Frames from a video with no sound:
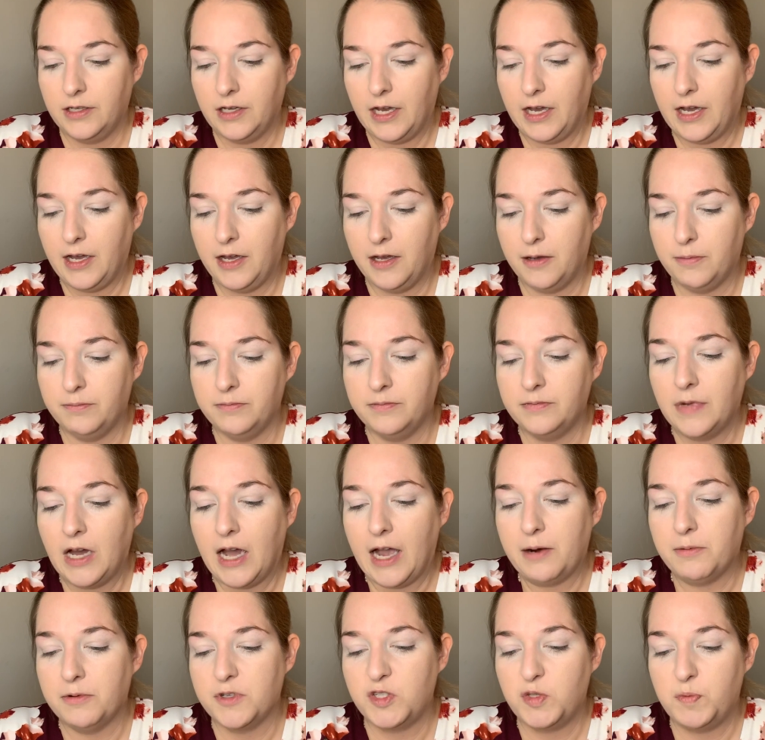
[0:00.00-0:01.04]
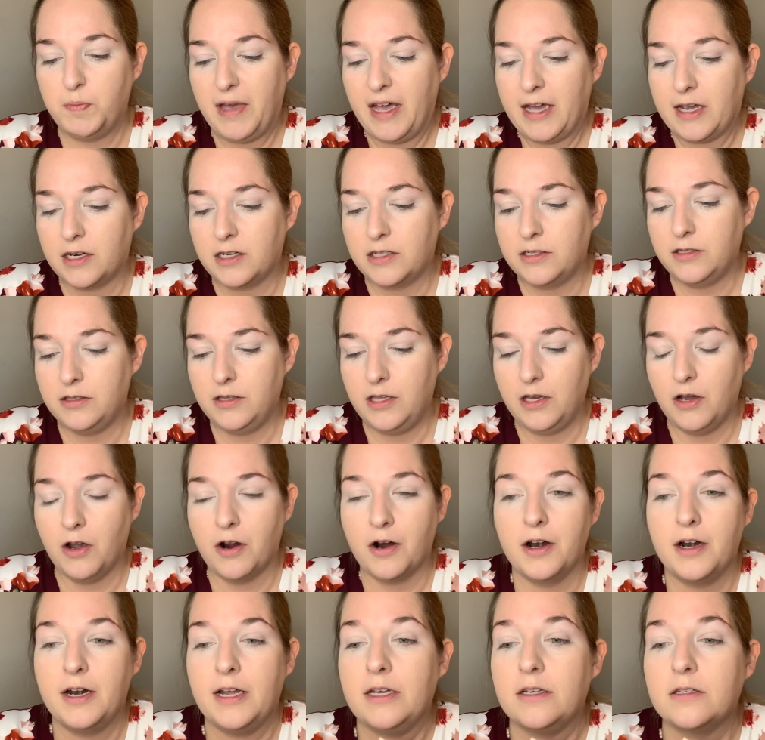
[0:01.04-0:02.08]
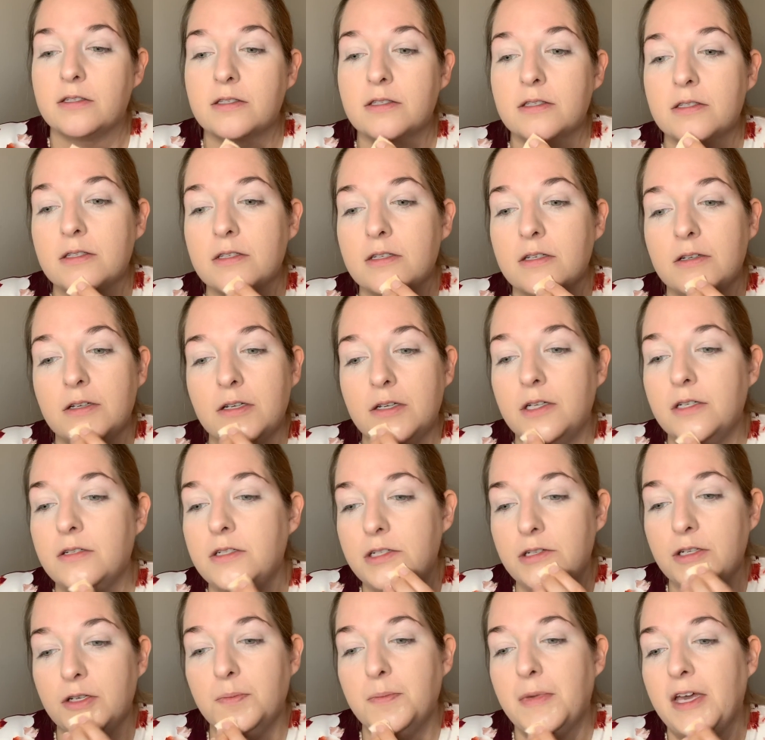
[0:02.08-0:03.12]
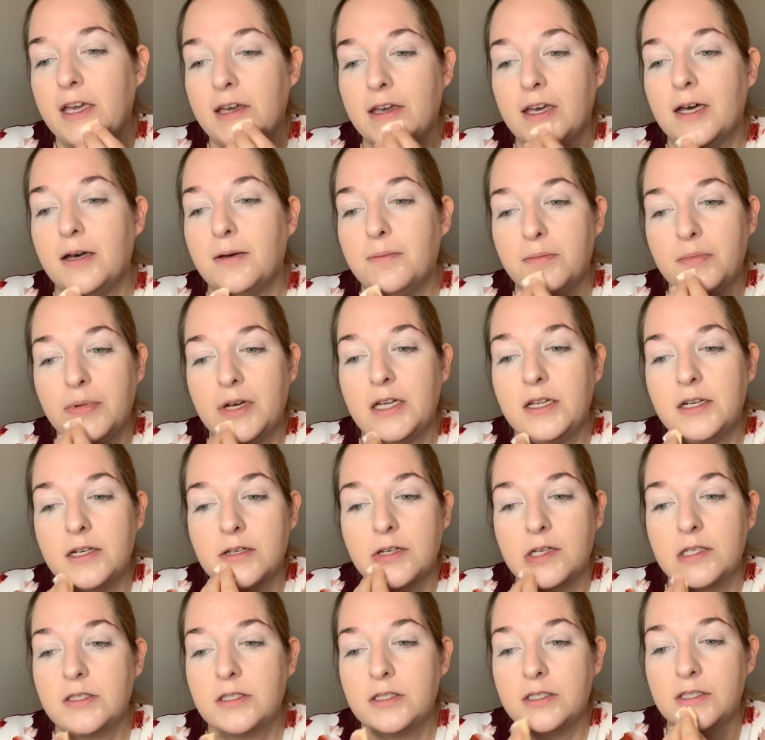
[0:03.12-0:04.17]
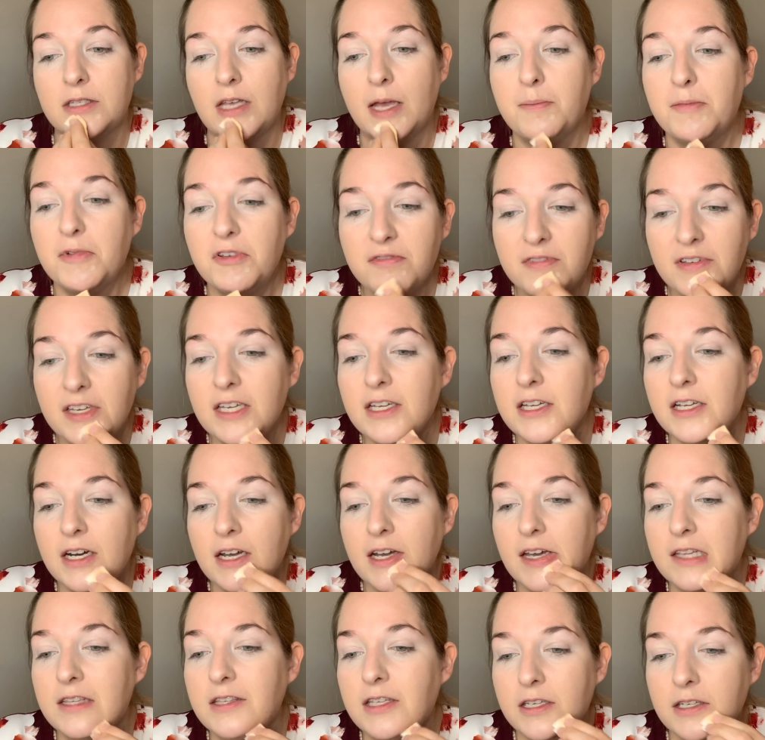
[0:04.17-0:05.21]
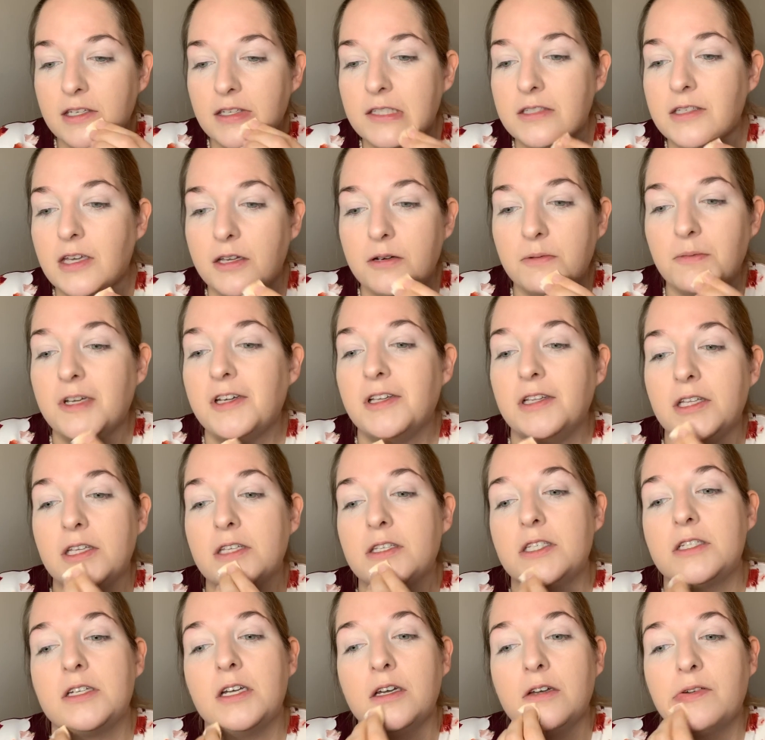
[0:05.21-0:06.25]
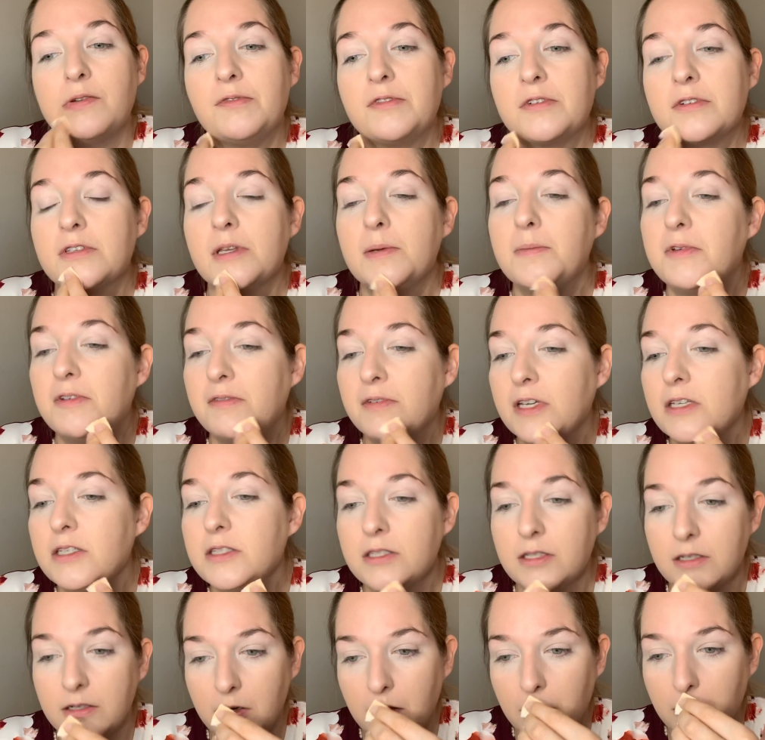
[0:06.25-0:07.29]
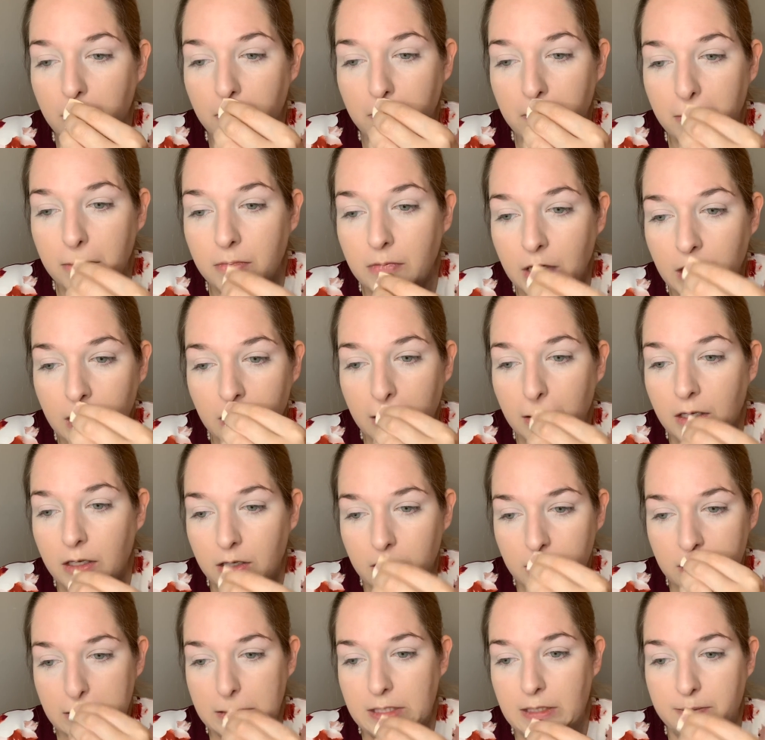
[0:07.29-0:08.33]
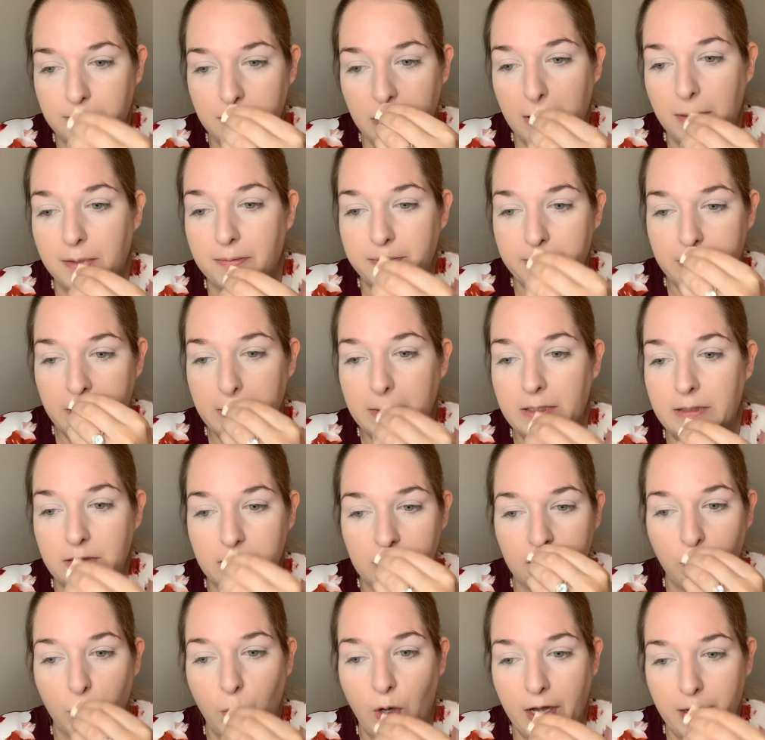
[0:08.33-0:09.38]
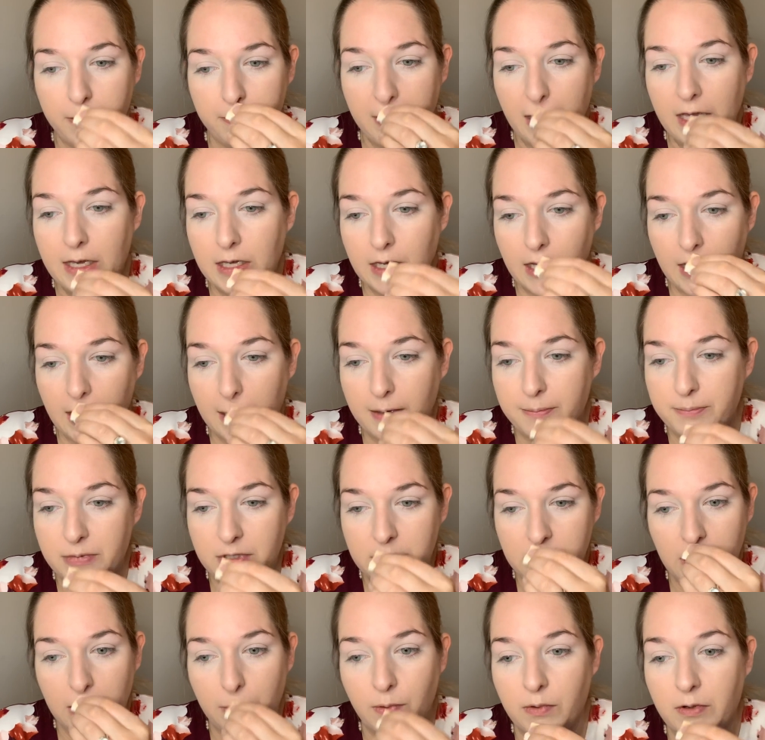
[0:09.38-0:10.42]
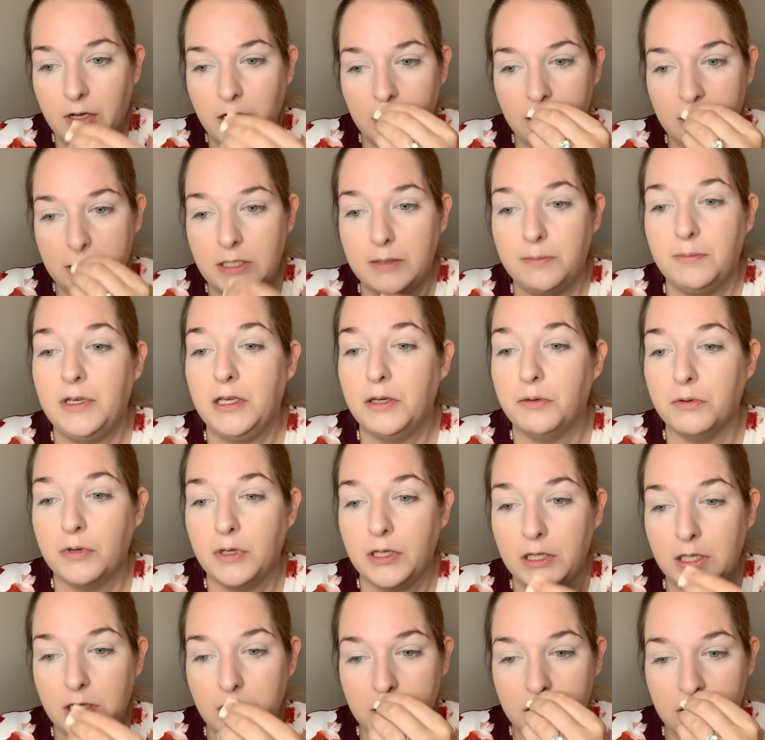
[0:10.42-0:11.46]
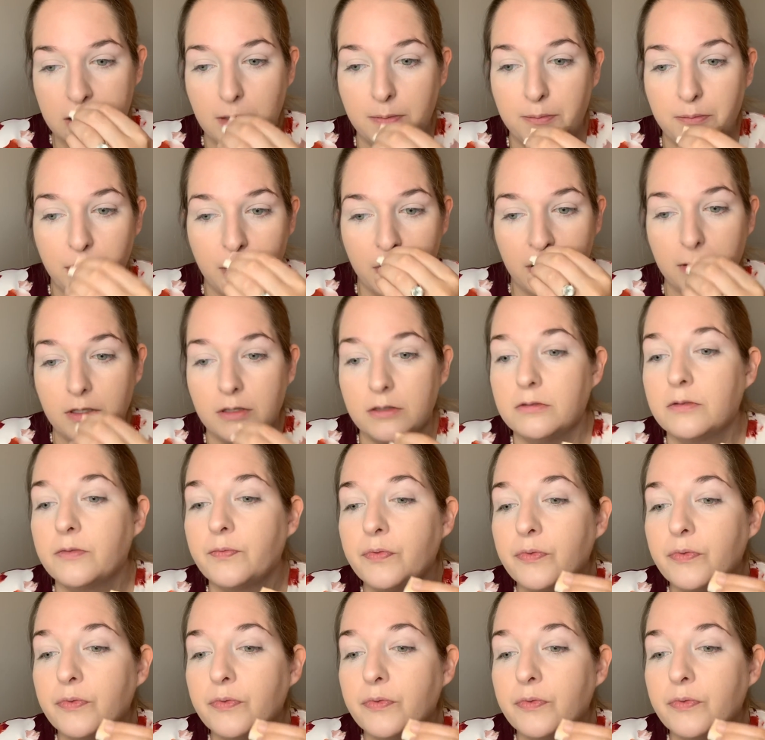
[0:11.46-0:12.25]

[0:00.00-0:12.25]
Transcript: I respect the artists who do makeup, but some of it I think is unrealistic for some of us at home. Some people want makeup, but they want it to be really simple.